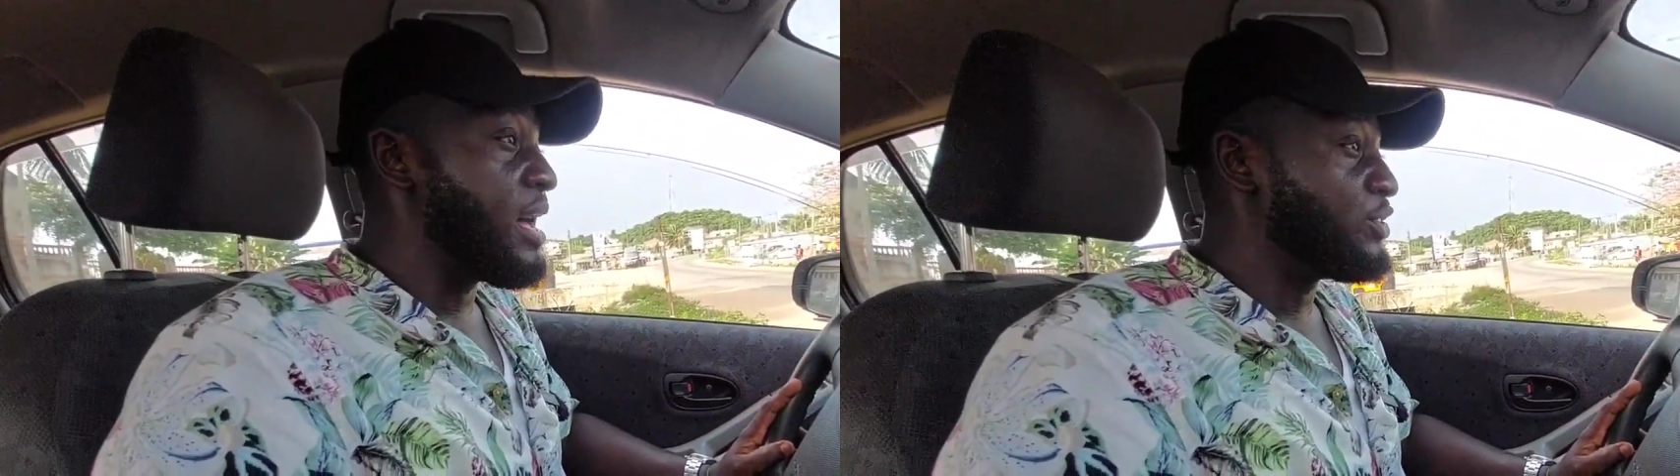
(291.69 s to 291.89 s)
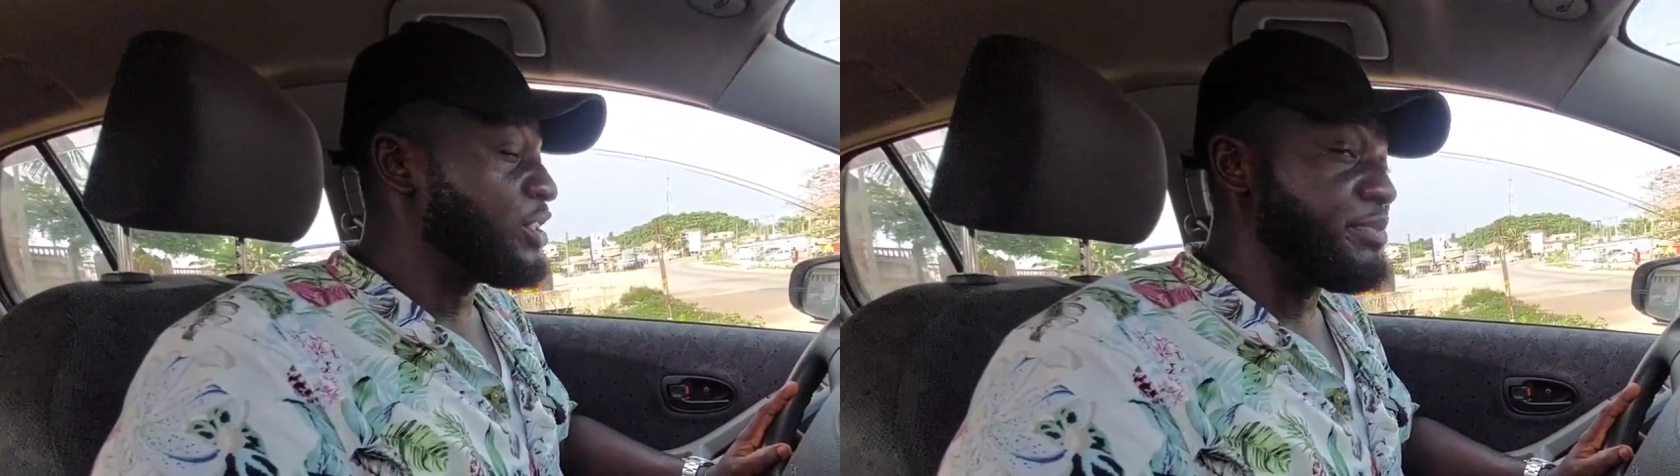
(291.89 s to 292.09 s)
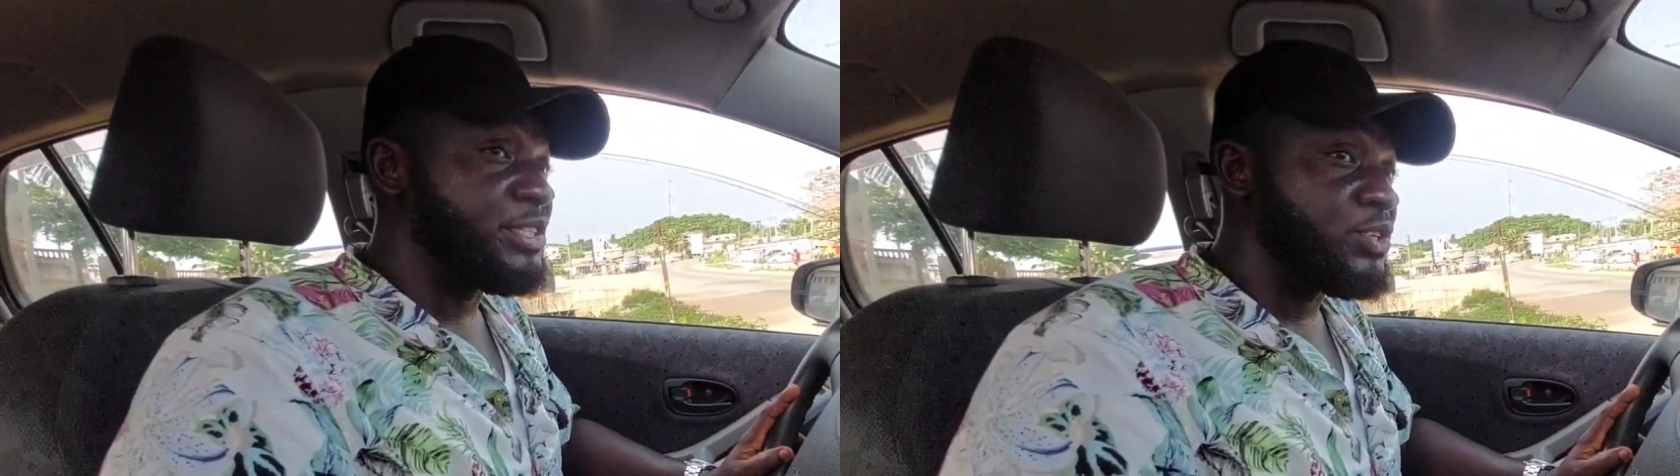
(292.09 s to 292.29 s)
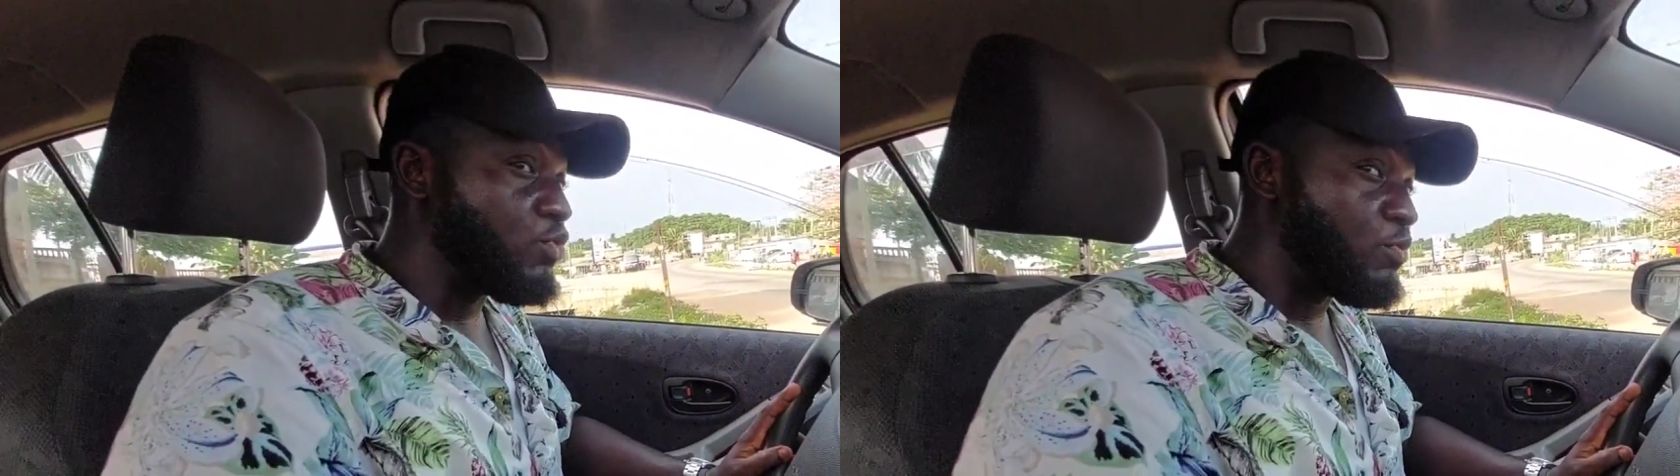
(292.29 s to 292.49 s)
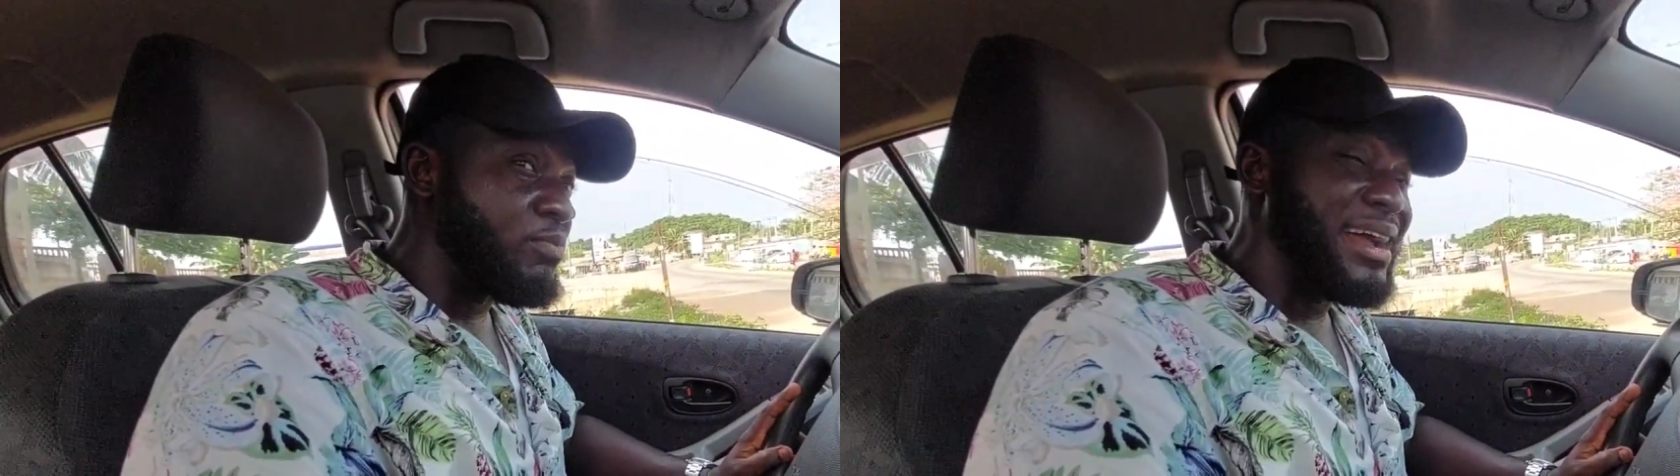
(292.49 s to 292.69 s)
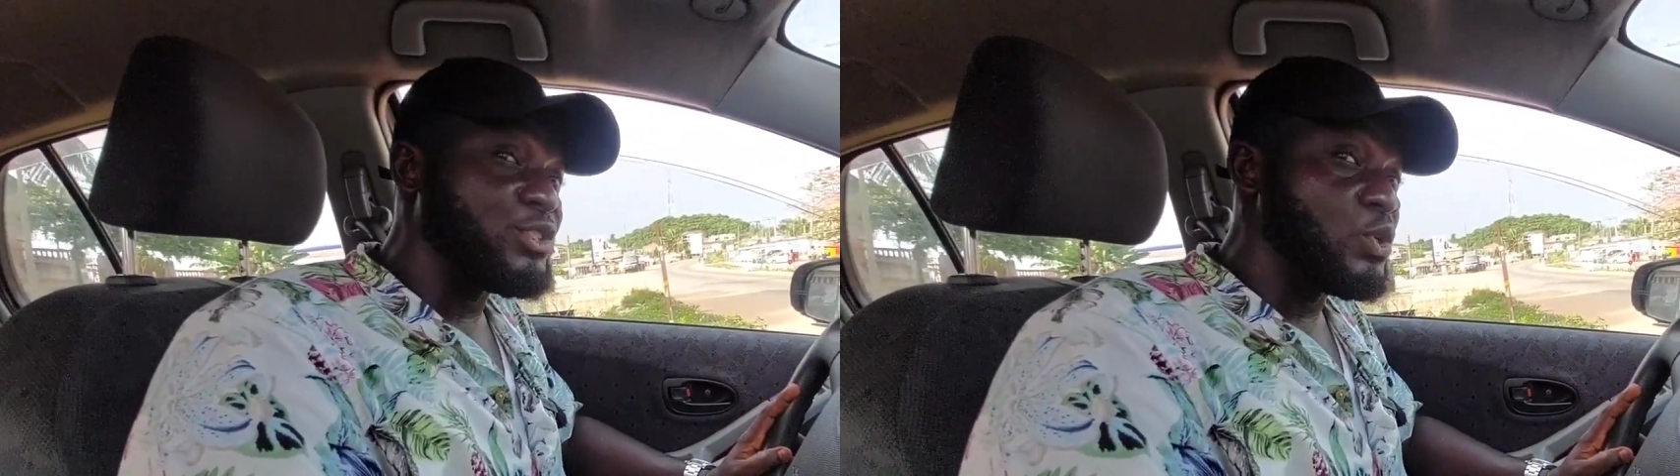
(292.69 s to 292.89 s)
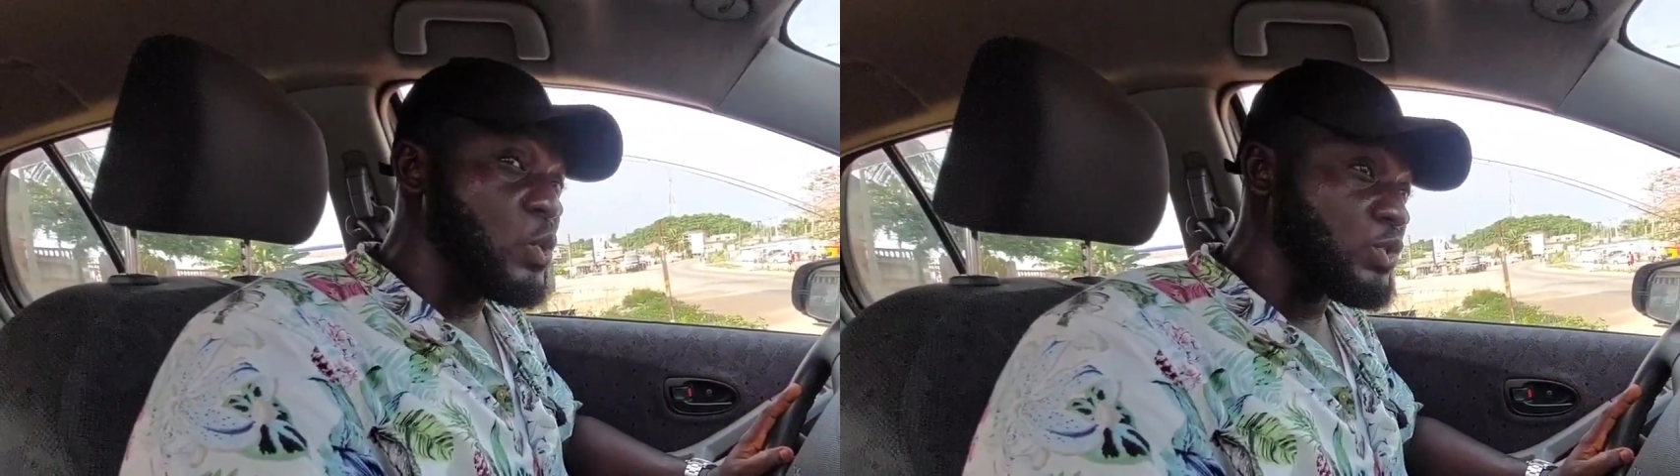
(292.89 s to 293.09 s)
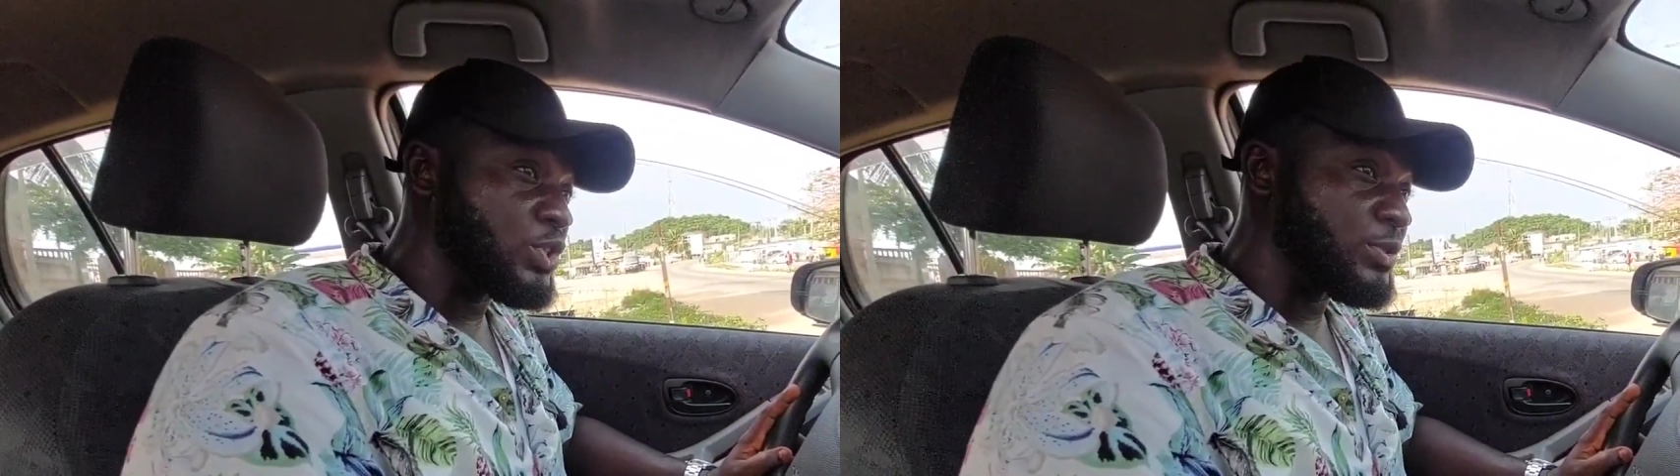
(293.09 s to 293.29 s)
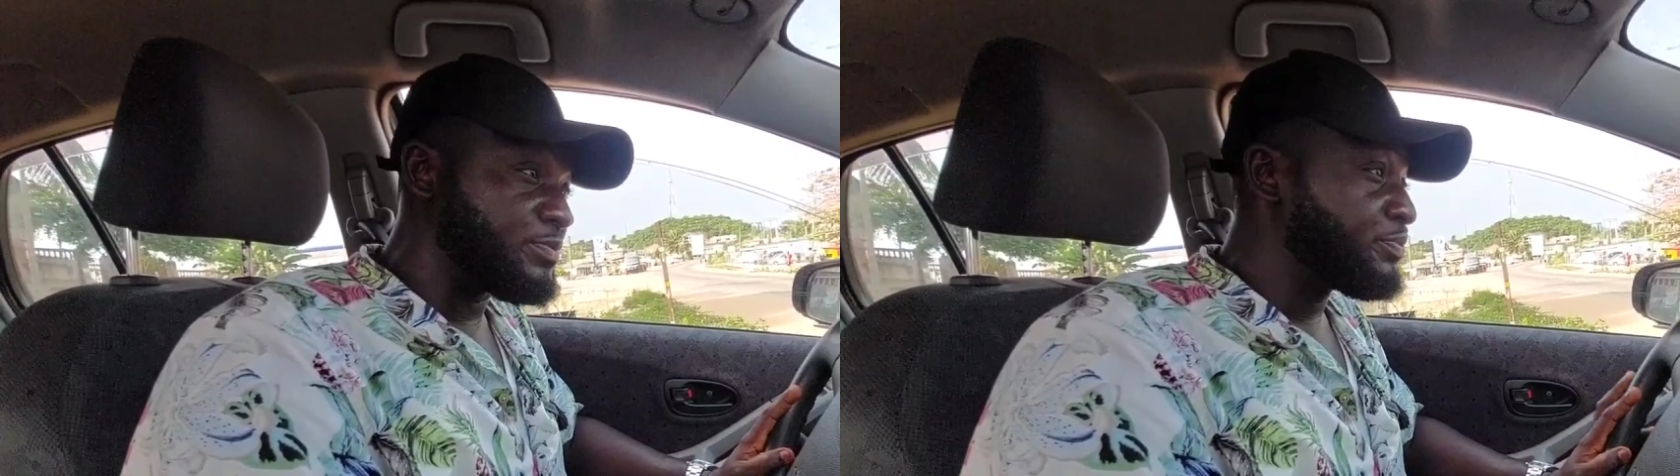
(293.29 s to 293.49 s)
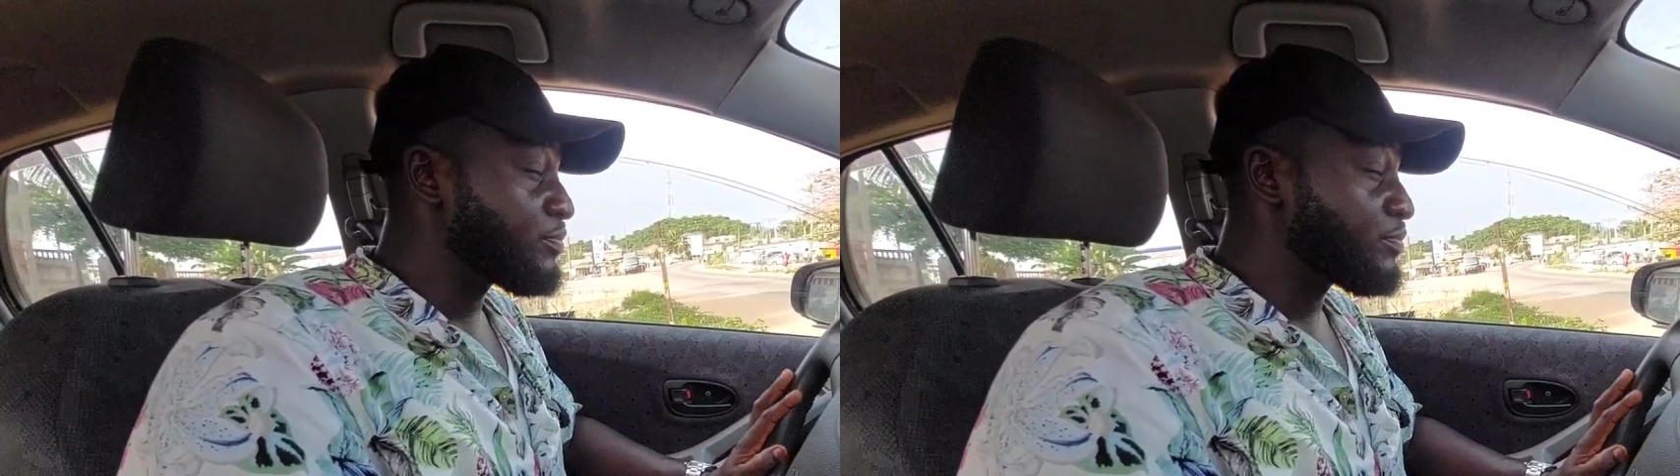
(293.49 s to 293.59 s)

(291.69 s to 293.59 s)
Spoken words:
LGBT group might lose.